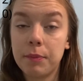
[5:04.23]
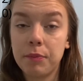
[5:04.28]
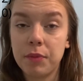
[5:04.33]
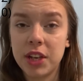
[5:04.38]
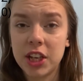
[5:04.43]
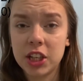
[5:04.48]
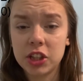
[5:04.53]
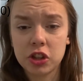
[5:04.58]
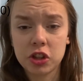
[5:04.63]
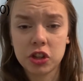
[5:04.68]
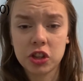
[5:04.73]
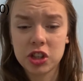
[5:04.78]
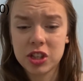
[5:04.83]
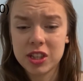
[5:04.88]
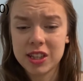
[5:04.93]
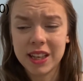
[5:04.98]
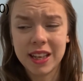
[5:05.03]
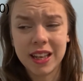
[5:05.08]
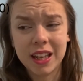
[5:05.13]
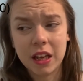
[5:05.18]
minutes to
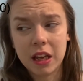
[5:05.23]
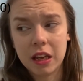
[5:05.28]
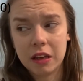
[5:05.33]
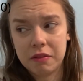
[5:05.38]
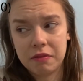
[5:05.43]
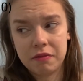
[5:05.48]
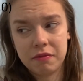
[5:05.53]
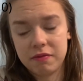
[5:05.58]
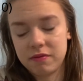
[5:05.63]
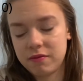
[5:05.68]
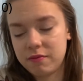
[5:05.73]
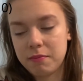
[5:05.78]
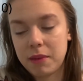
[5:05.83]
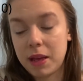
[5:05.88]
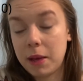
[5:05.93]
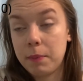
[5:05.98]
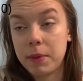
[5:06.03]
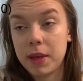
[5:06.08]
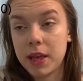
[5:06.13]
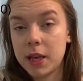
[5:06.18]
see if
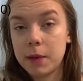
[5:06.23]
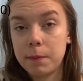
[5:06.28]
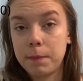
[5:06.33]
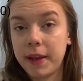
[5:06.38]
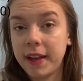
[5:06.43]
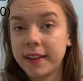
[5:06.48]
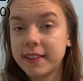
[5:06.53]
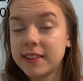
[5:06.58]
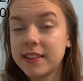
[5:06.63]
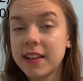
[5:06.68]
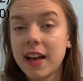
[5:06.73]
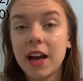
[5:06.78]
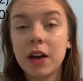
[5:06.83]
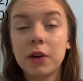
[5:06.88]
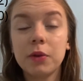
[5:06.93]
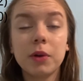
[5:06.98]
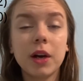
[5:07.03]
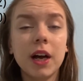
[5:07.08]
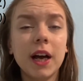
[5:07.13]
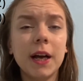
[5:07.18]
maybe it petered
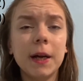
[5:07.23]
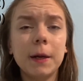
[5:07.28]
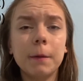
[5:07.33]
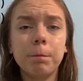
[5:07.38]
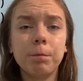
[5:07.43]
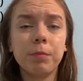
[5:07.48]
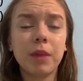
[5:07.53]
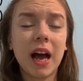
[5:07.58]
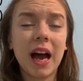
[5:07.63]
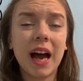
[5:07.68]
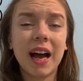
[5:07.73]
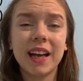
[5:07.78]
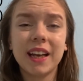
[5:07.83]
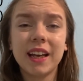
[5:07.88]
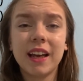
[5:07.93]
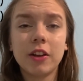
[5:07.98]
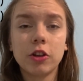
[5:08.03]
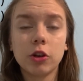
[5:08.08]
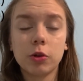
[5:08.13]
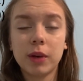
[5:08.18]
out. Um,
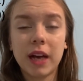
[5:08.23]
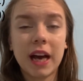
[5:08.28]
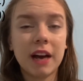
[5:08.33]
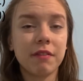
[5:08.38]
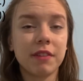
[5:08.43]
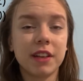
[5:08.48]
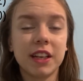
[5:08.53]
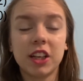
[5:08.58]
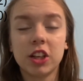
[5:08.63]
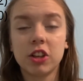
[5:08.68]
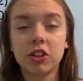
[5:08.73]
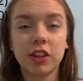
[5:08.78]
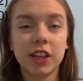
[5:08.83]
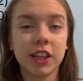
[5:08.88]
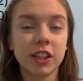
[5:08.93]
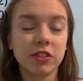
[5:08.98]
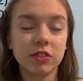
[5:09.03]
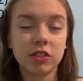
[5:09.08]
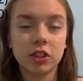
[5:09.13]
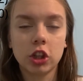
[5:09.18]
I don't have any con
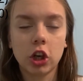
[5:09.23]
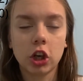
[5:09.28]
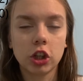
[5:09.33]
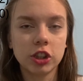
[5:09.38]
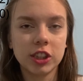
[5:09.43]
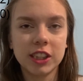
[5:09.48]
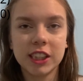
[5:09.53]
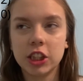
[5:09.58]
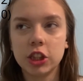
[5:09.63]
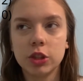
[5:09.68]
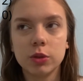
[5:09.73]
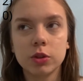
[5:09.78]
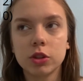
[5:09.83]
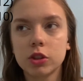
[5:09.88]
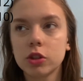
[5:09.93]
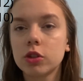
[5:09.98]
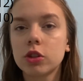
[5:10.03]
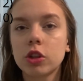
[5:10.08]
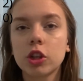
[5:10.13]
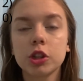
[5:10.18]
continuous
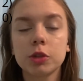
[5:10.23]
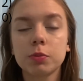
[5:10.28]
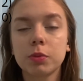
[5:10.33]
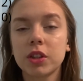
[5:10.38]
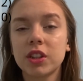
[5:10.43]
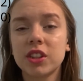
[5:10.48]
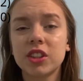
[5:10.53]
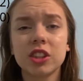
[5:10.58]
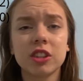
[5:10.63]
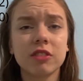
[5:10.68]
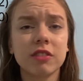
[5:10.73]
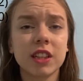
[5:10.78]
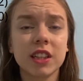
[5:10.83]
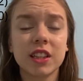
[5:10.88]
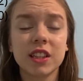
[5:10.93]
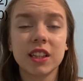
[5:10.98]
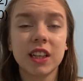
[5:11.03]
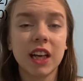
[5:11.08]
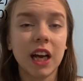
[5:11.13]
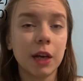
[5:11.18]
glucose monitor or
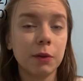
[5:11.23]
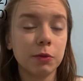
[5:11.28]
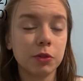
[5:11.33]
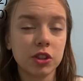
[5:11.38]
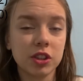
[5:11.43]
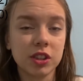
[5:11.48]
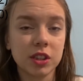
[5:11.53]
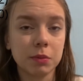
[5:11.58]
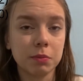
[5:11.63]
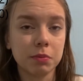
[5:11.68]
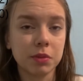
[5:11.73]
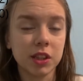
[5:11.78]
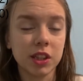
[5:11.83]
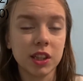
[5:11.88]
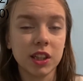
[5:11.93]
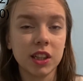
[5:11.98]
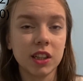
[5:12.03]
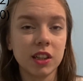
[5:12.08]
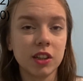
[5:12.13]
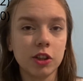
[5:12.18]
anything. I'm just simply
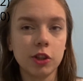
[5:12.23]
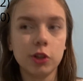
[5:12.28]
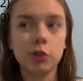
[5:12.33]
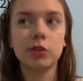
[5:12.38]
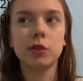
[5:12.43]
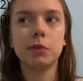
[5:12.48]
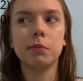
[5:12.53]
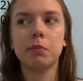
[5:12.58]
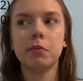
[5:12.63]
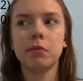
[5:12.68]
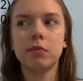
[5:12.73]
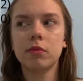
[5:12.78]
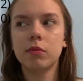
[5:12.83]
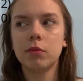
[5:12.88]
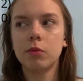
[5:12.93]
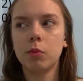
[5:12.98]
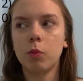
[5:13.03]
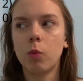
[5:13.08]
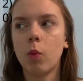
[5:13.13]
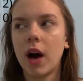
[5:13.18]
using
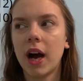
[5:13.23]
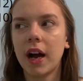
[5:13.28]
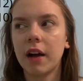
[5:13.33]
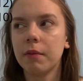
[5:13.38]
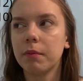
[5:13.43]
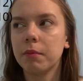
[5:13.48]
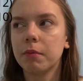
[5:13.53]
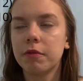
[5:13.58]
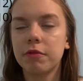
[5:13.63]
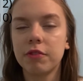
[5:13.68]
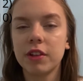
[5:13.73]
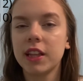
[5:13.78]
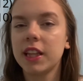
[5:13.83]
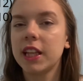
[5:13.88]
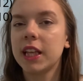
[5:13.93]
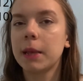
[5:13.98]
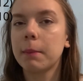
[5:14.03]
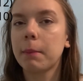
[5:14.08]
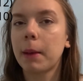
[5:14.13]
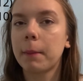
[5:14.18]
what I'm
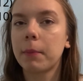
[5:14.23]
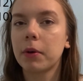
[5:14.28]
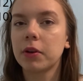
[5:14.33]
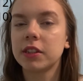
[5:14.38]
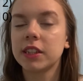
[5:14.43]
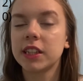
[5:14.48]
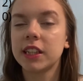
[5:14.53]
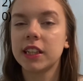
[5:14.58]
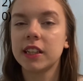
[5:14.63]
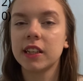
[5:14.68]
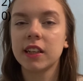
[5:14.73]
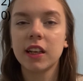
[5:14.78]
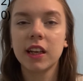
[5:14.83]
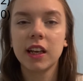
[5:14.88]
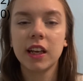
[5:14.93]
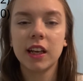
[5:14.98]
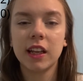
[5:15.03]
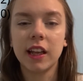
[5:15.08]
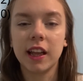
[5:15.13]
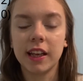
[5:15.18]
feeling in my body,
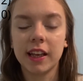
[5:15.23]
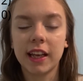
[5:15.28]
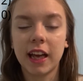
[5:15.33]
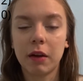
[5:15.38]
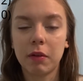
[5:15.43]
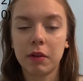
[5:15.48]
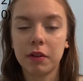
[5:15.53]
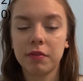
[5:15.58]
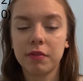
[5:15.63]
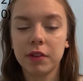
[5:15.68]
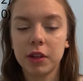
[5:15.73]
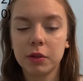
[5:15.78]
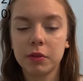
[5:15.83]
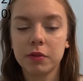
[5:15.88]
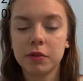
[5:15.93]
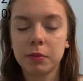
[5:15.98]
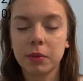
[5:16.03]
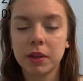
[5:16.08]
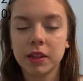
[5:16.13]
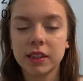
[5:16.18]
like how I feel
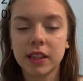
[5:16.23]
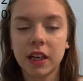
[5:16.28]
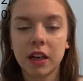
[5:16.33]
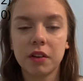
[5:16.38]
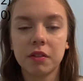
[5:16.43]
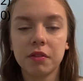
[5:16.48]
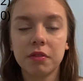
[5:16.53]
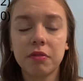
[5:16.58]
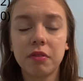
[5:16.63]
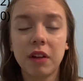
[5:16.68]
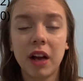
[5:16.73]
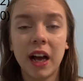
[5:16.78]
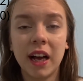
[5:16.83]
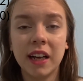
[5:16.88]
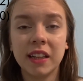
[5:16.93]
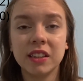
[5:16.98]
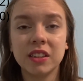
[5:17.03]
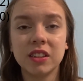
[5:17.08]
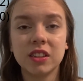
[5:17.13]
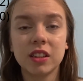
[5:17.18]
within myself
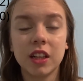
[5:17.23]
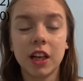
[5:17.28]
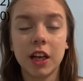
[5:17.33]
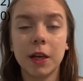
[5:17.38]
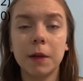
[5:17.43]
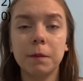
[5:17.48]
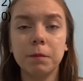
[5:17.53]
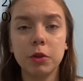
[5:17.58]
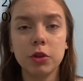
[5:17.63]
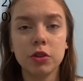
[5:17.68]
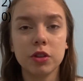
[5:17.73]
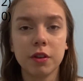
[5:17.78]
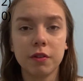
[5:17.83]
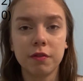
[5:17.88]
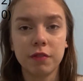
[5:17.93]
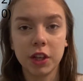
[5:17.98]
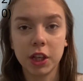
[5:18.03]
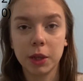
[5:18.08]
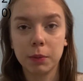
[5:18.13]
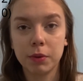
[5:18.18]
and um, using a
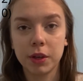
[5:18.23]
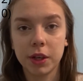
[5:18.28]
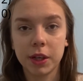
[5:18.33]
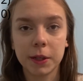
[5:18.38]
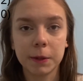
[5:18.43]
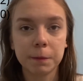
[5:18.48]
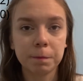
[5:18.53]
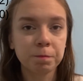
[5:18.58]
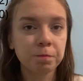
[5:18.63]
finger pricker